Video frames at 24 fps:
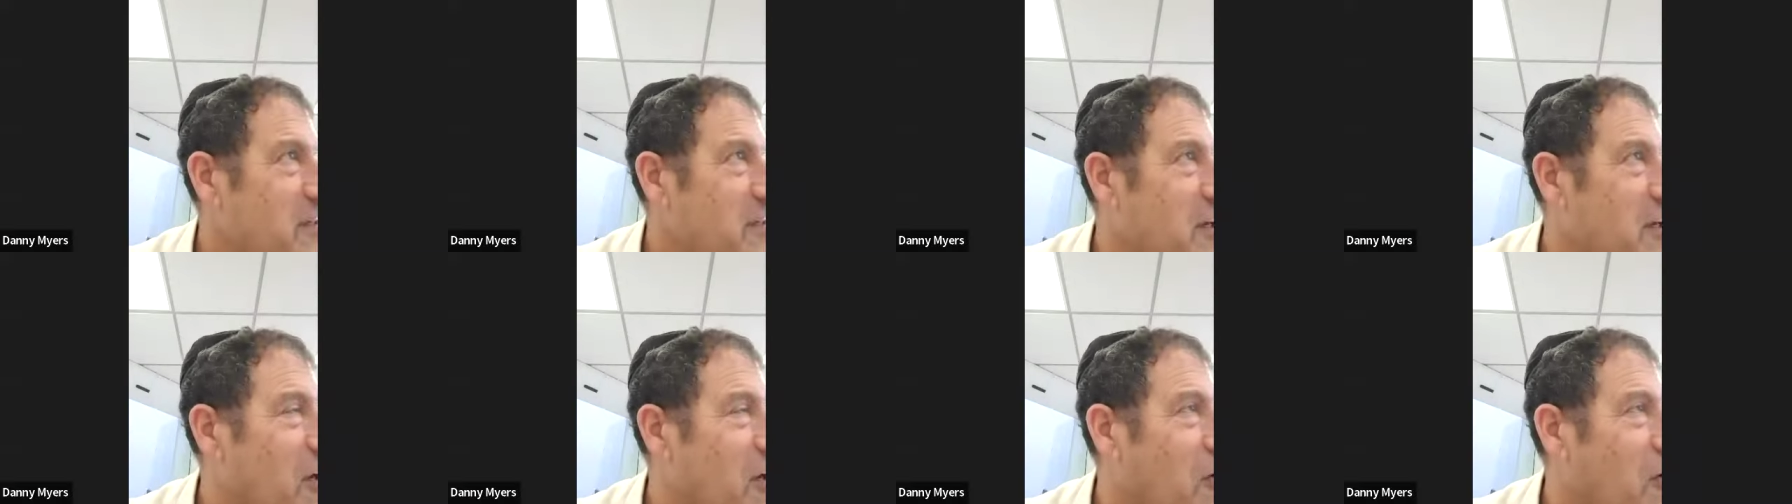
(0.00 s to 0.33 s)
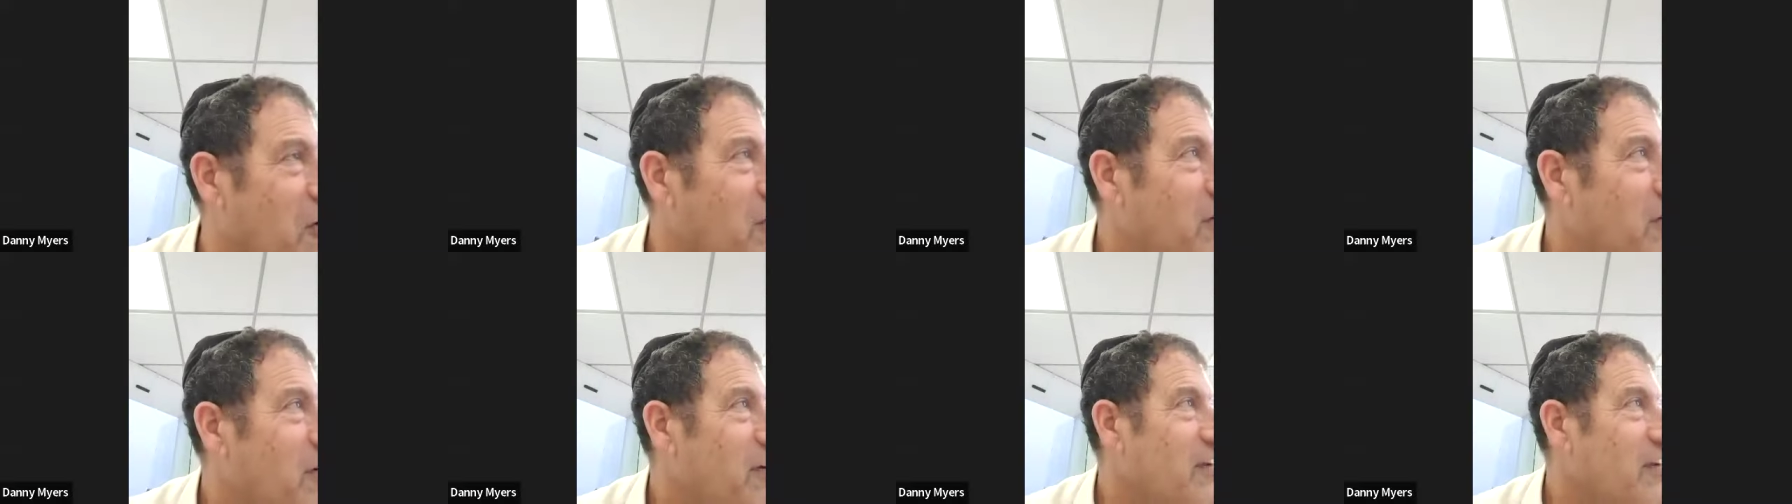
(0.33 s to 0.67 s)

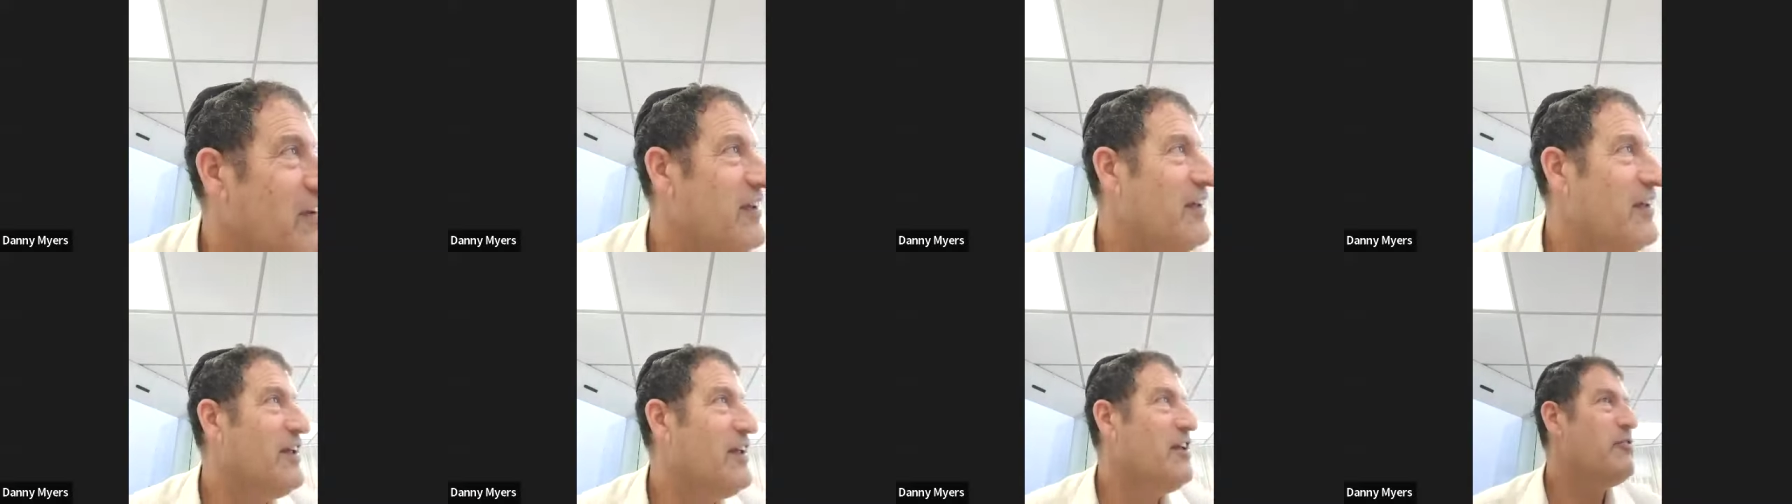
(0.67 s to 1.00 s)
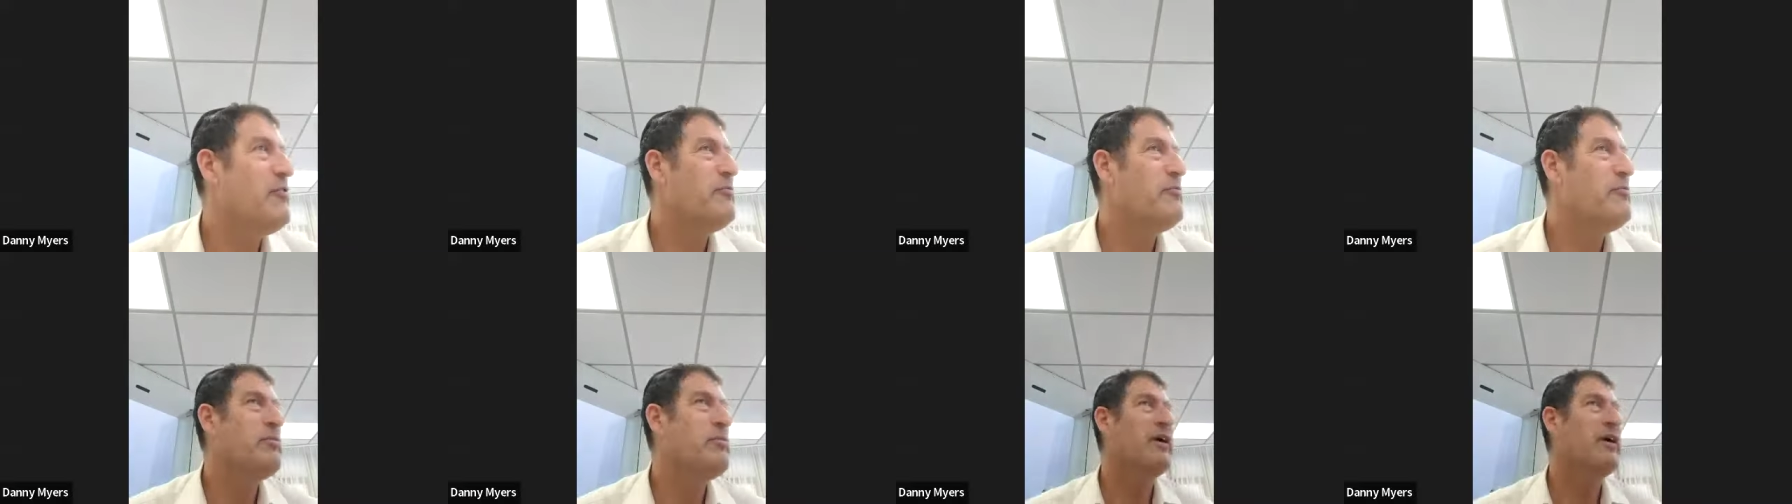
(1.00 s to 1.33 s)
Cohn,
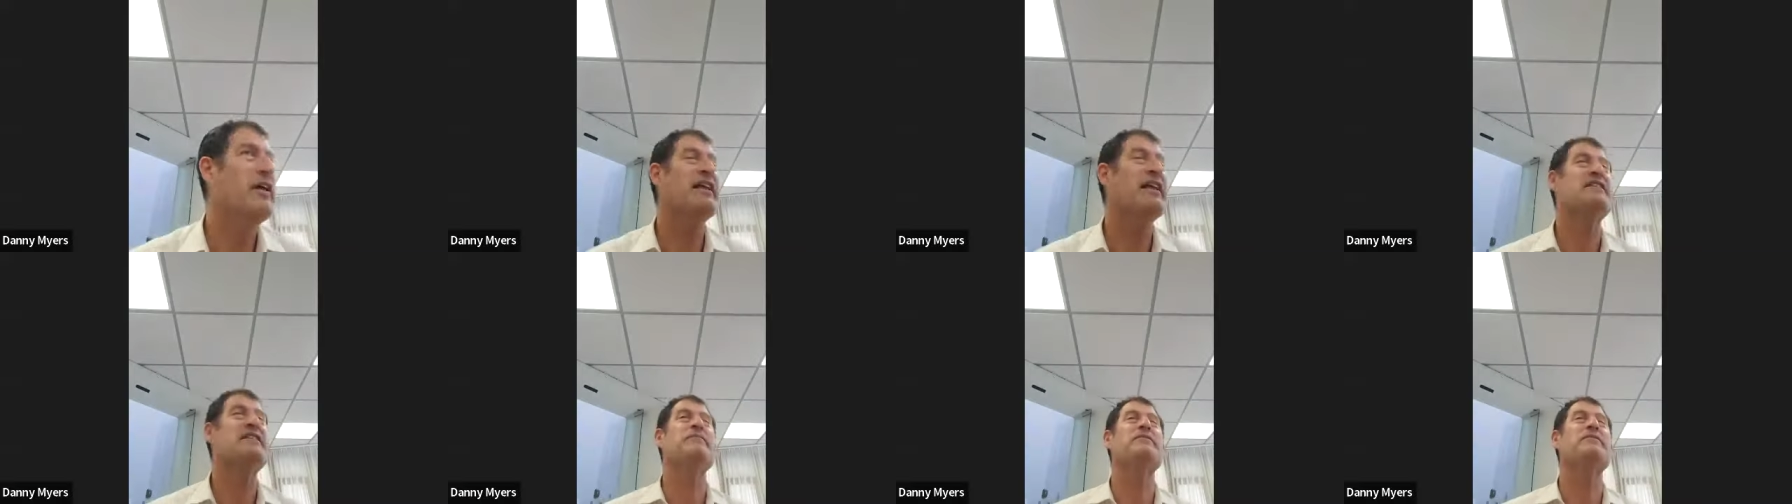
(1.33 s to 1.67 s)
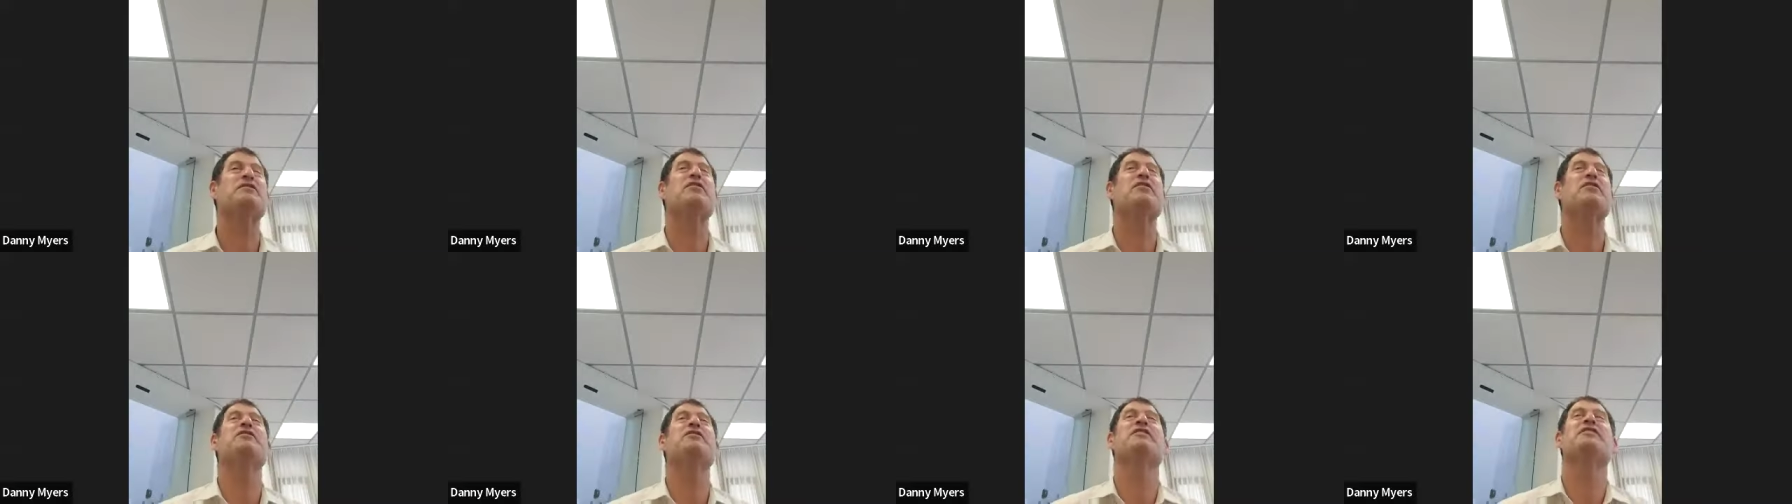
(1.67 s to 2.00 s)
but let's say
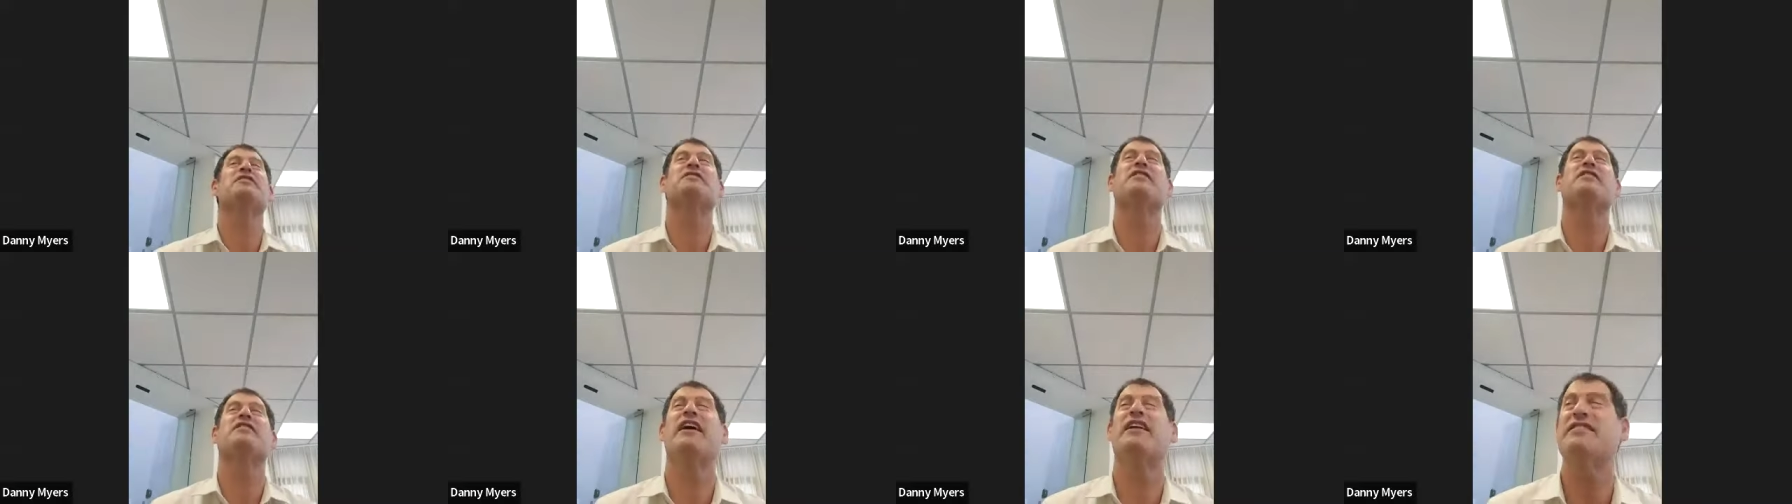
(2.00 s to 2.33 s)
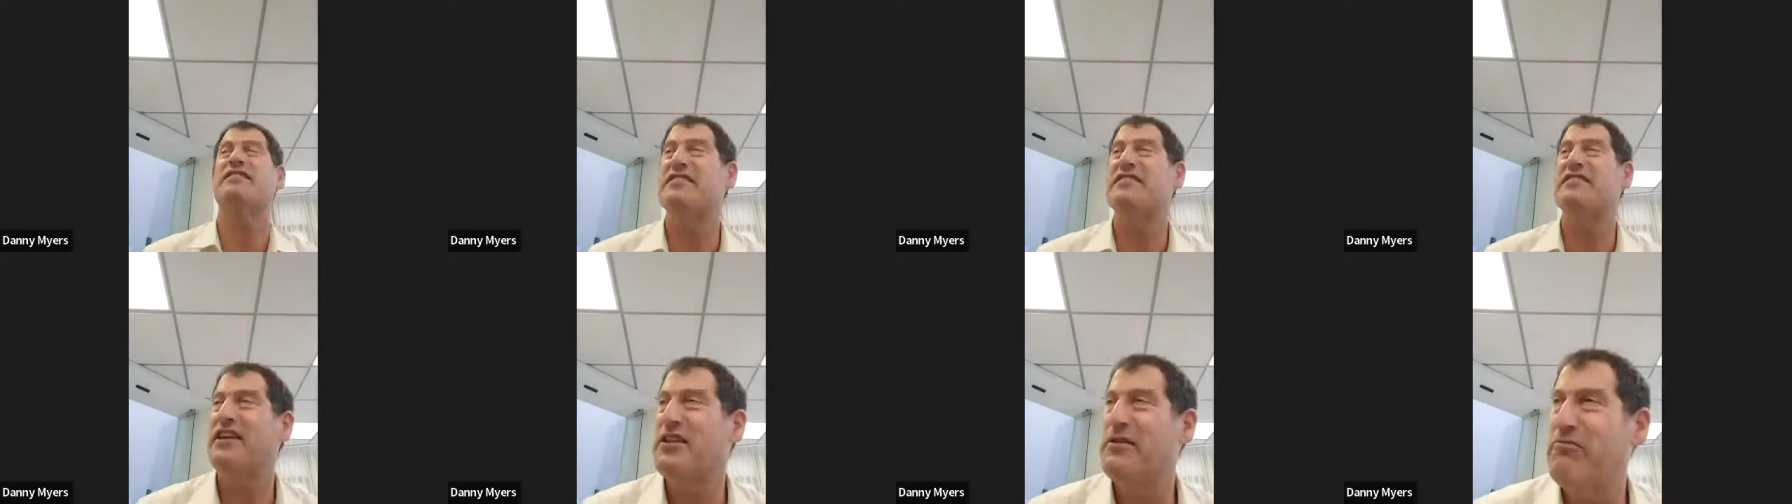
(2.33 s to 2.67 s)
Mr. Cohn doesn't know how to
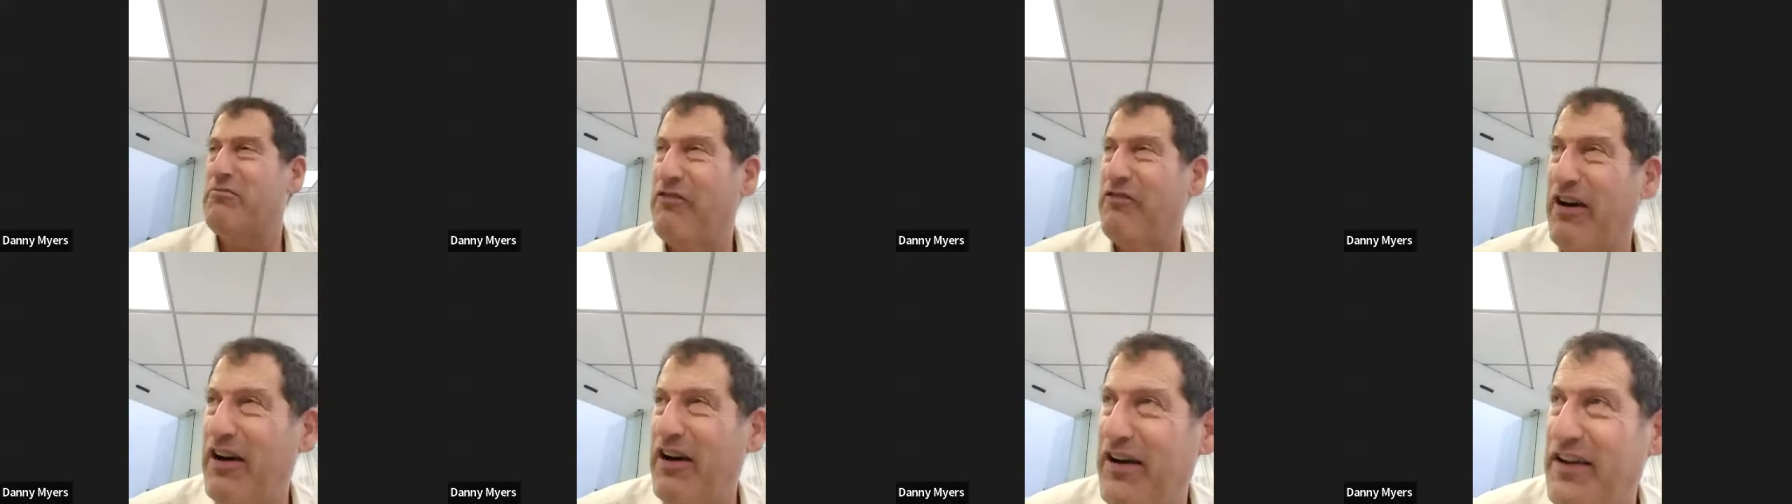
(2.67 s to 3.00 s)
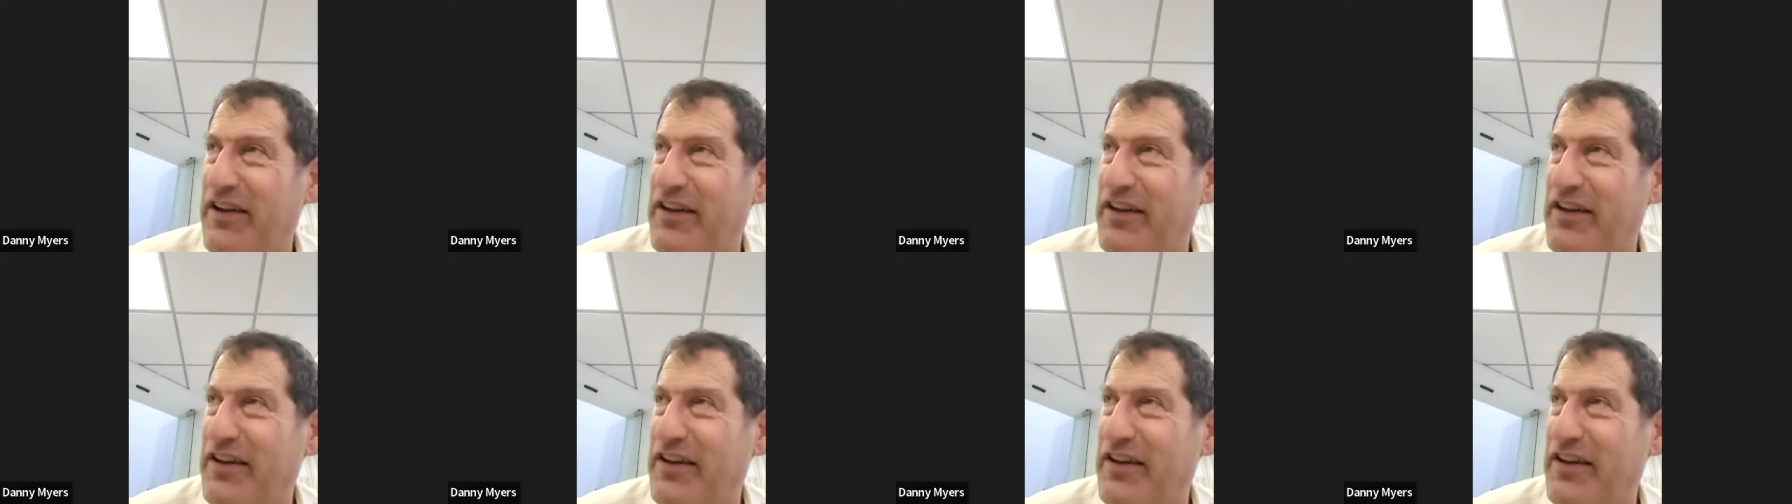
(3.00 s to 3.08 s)
say the bracha.